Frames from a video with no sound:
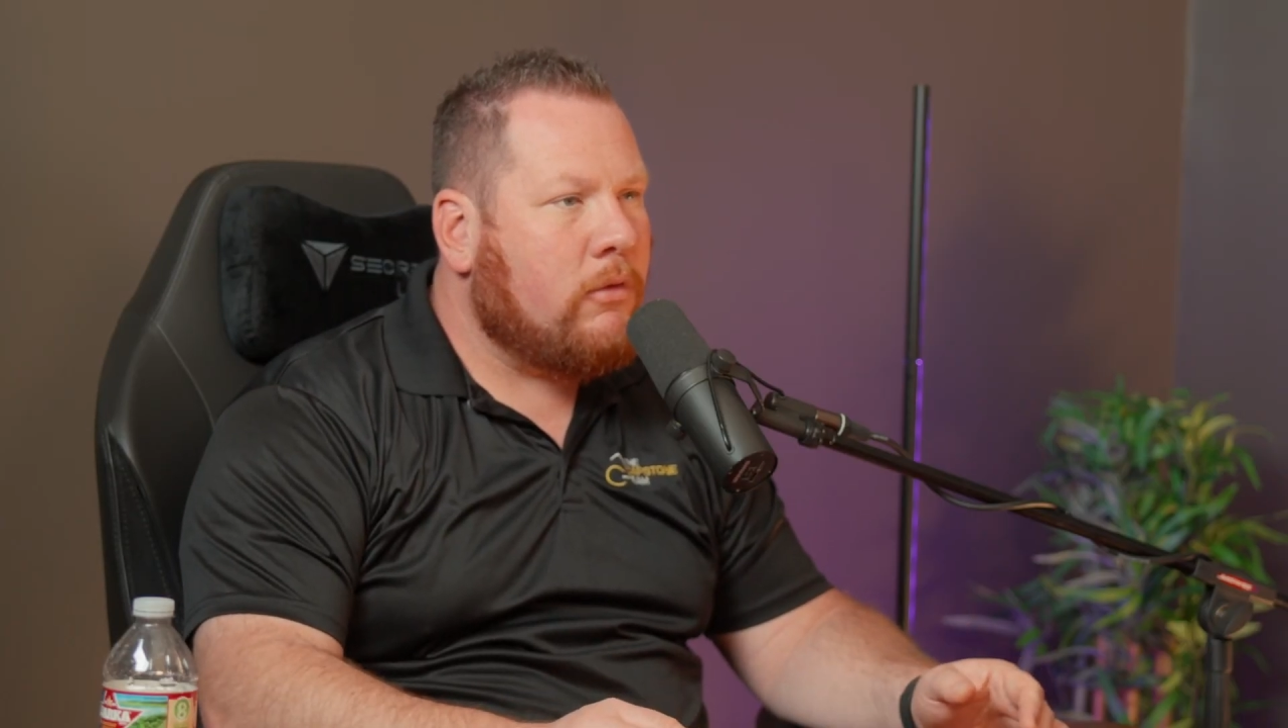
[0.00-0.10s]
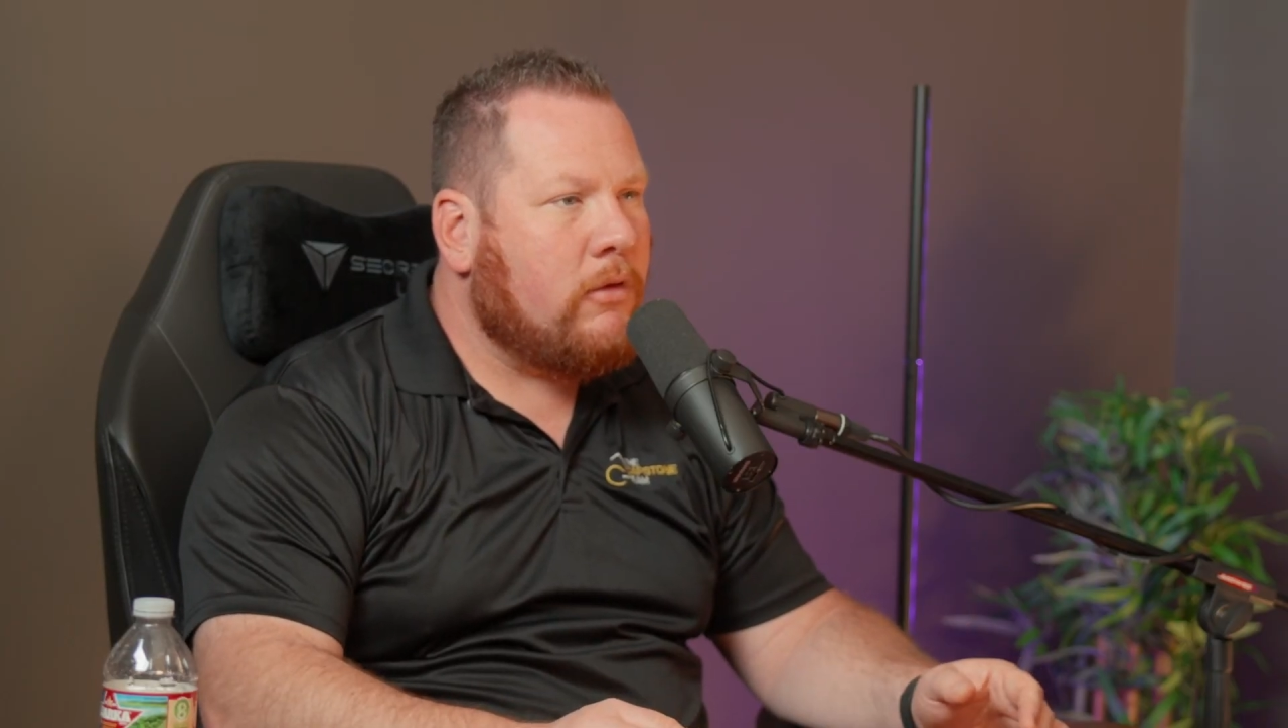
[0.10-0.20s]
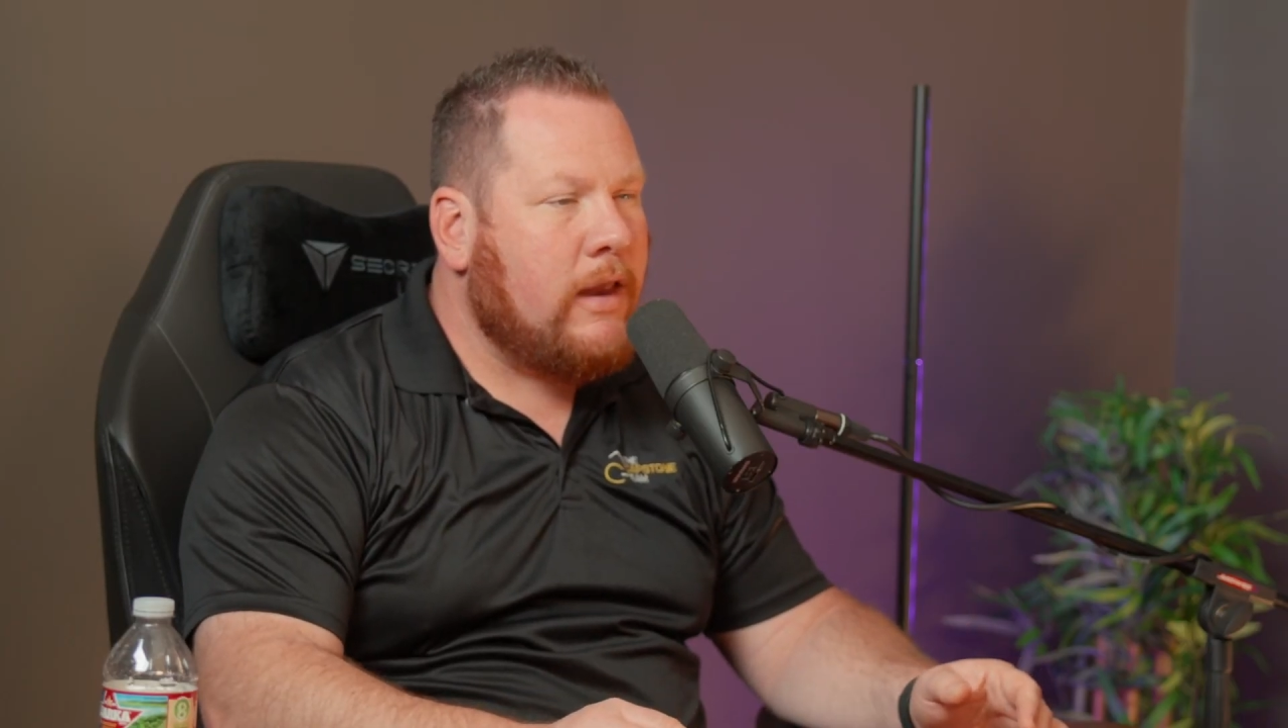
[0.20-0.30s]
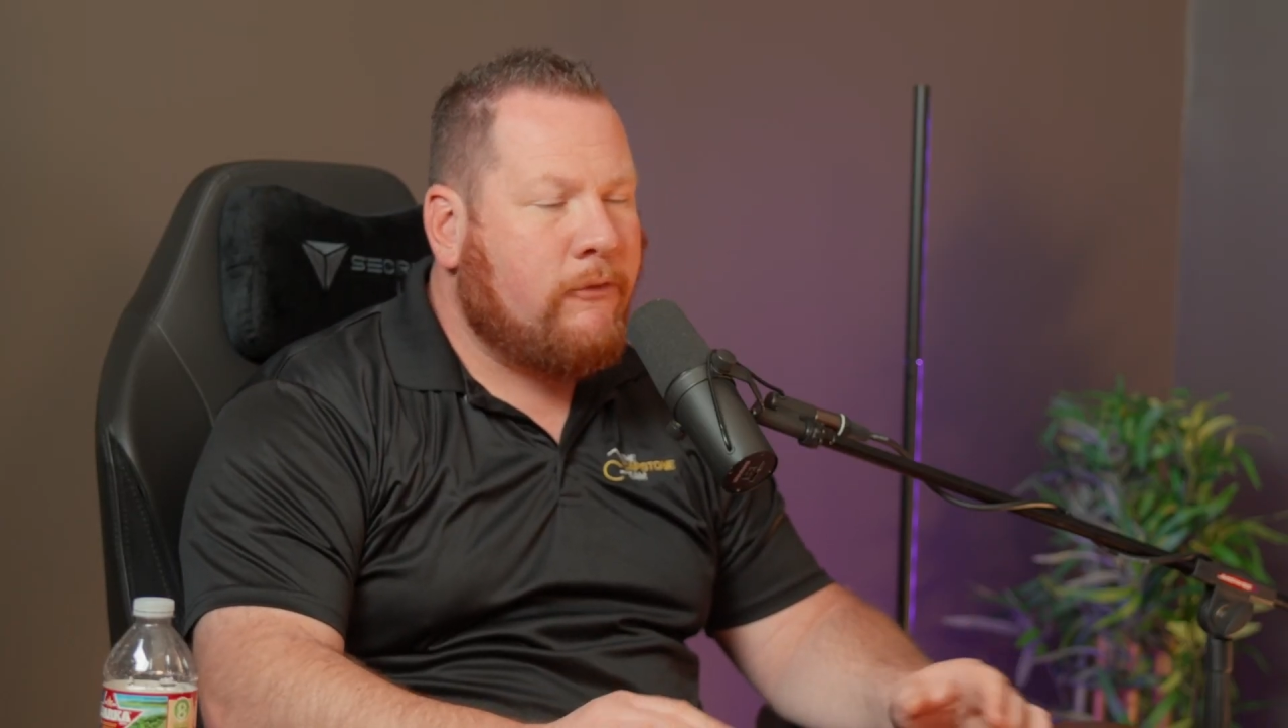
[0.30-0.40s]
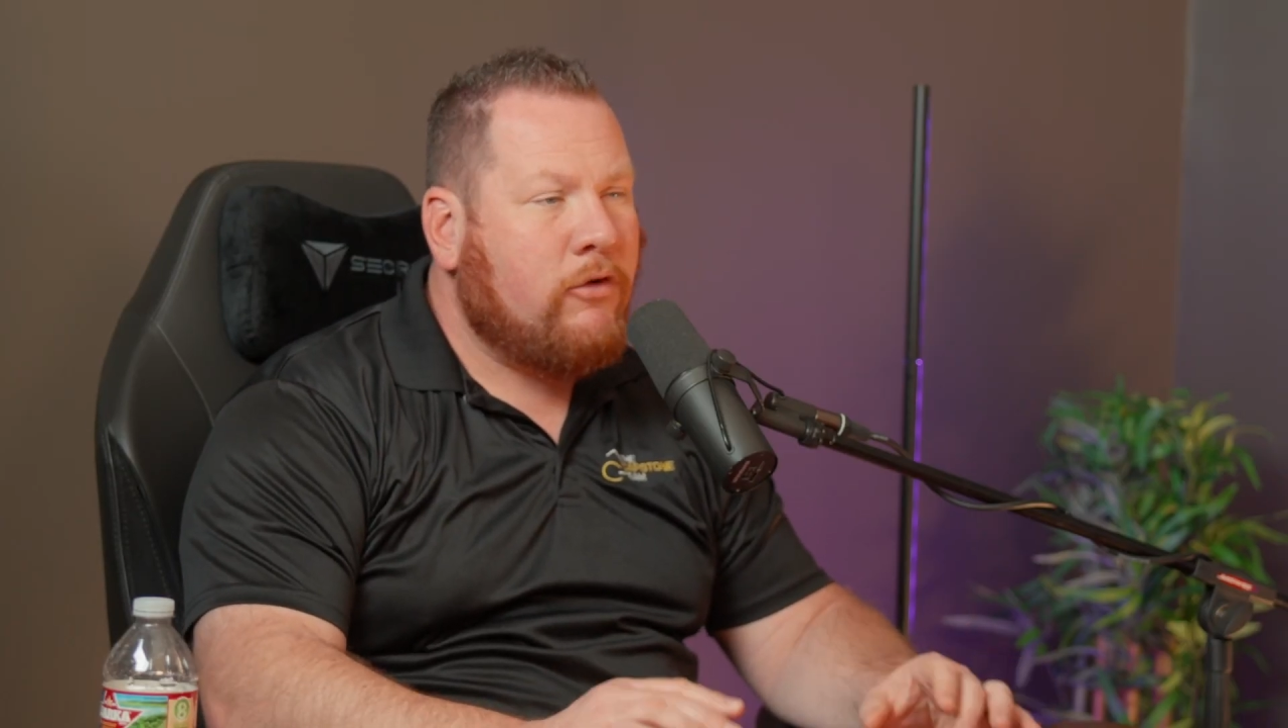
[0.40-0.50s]

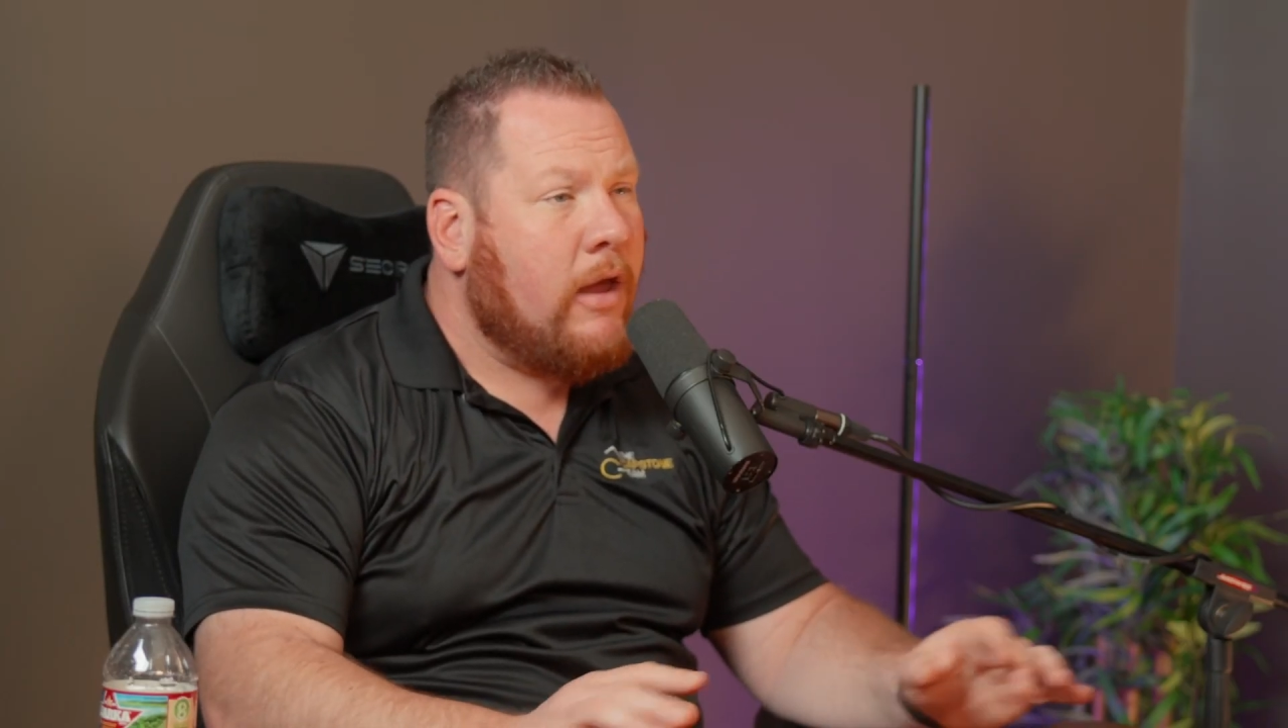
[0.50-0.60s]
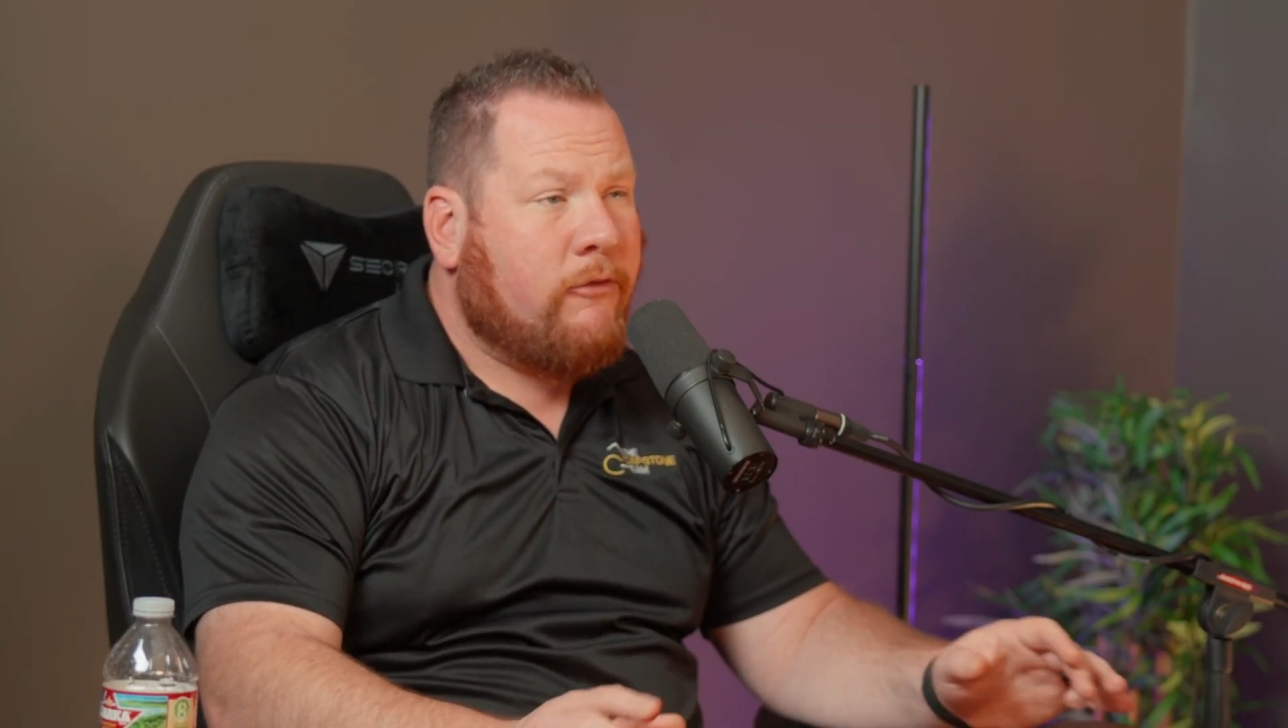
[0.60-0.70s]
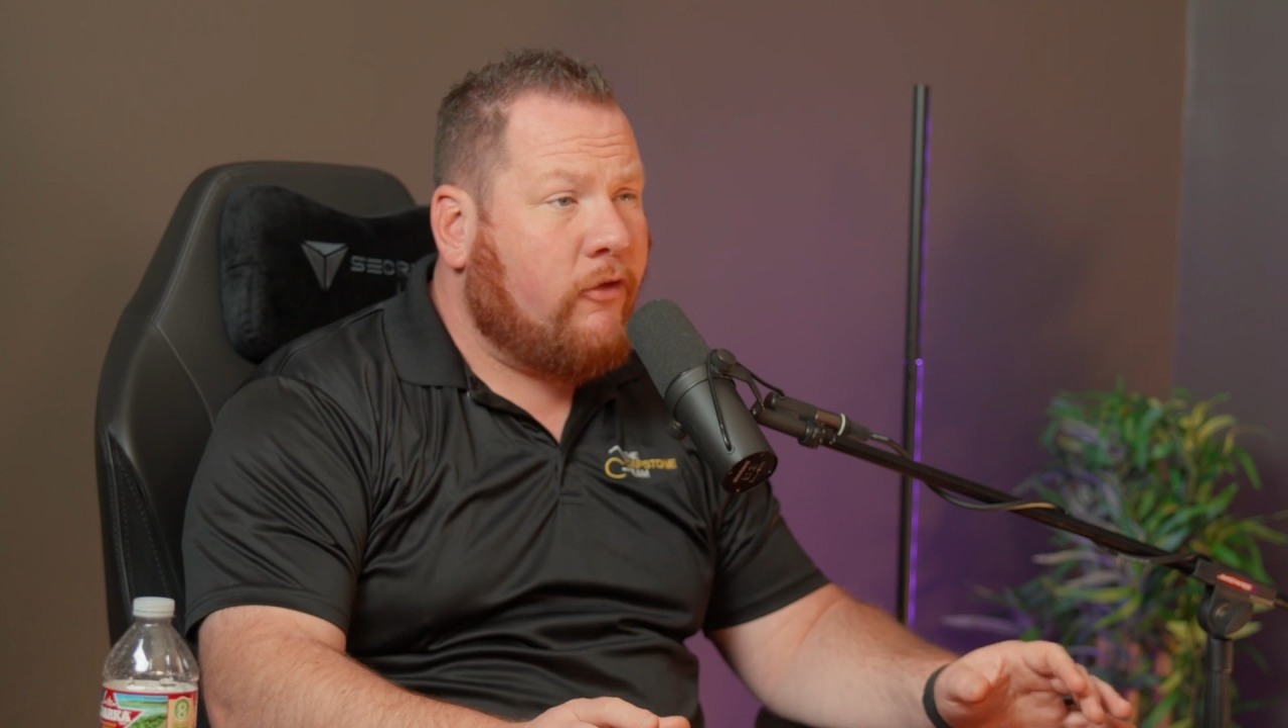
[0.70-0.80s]
Never got